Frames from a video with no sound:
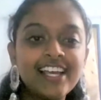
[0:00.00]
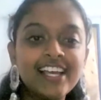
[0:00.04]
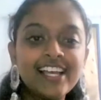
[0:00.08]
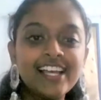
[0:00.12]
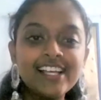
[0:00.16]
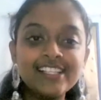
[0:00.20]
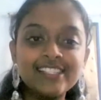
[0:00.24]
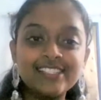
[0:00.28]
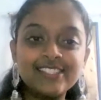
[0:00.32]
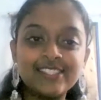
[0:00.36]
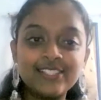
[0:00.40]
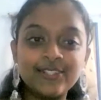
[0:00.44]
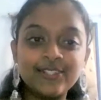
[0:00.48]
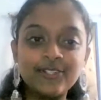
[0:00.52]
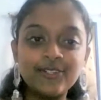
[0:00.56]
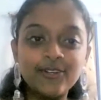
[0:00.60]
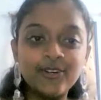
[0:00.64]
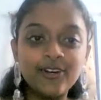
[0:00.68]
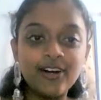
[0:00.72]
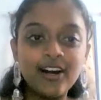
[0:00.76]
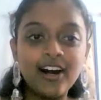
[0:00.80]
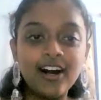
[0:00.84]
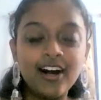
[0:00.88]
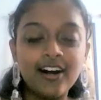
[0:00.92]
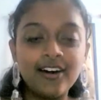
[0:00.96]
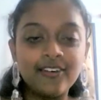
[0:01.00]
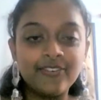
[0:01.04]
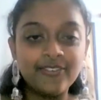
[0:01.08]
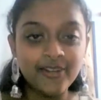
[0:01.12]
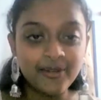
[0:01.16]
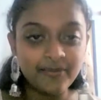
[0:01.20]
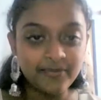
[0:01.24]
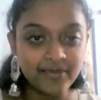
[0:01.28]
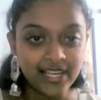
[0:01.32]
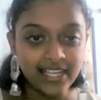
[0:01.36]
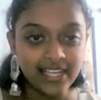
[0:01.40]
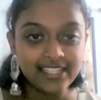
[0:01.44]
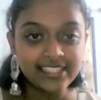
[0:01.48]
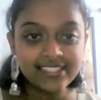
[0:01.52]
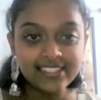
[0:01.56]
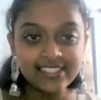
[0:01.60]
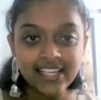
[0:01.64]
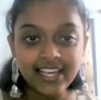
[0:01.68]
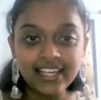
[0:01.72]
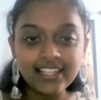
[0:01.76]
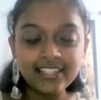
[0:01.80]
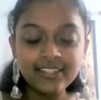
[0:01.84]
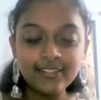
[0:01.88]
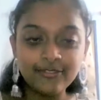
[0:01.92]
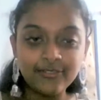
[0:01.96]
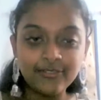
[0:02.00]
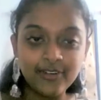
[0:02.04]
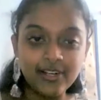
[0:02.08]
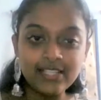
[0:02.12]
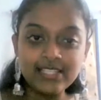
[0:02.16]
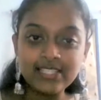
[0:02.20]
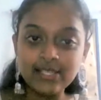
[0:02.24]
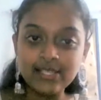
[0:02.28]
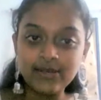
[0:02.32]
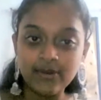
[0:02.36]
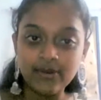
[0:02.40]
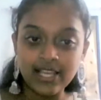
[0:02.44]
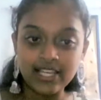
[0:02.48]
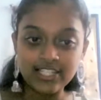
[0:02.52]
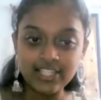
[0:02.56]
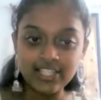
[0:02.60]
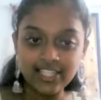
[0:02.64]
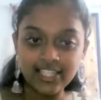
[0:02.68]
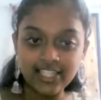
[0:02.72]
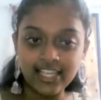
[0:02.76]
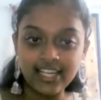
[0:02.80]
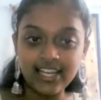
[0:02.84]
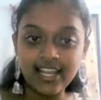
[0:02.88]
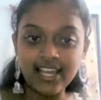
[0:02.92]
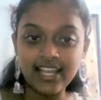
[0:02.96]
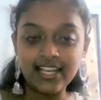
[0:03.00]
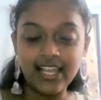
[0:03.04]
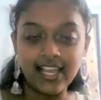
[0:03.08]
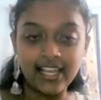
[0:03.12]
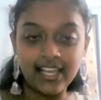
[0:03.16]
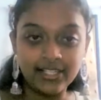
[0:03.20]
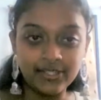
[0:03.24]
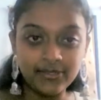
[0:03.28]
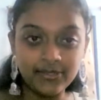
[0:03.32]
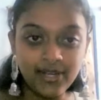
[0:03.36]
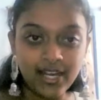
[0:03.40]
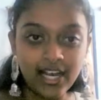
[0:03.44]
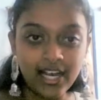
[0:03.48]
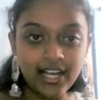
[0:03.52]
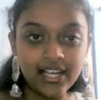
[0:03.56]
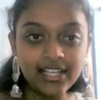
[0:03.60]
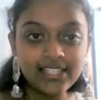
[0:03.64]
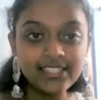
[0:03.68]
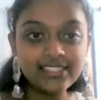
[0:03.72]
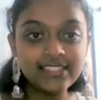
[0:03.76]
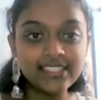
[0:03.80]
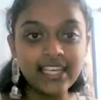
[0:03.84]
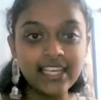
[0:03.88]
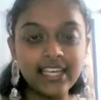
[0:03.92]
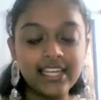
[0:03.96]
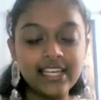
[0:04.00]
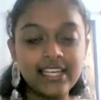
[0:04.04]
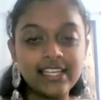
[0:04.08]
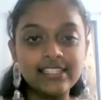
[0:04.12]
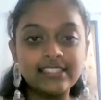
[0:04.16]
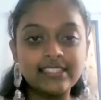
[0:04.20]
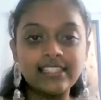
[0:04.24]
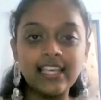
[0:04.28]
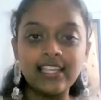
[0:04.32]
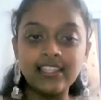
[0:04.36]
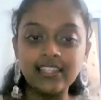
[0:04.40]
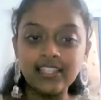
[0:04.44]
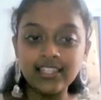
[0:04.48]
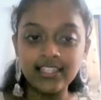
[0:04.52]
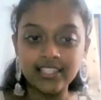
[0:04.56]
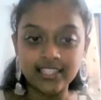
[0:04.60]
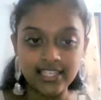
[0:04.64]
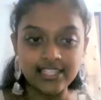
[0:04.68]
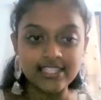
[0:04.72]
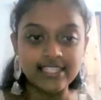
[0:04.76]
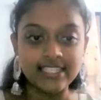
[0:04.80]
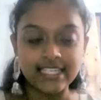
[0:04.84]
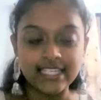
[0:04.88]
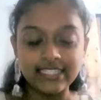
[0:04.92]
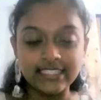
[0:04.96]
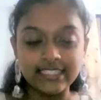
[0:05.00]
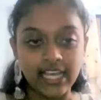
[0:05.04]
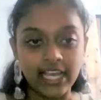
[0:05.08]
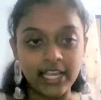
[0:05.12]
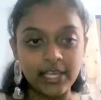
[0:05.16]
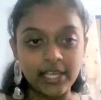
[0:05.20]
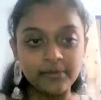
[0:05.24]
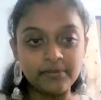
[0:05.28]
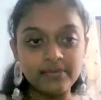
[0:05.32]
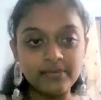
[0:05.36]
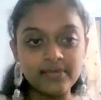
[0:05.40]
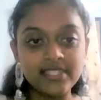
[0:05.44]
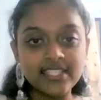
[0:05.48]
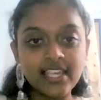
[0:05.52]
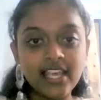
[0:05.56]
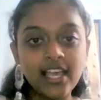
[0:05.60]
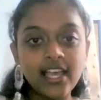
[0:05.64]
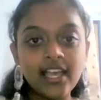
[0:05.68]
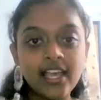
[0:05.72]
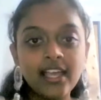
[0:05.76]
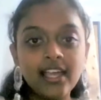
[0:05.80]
So, from my side, the first question that I'd like to ask is: in the recent times,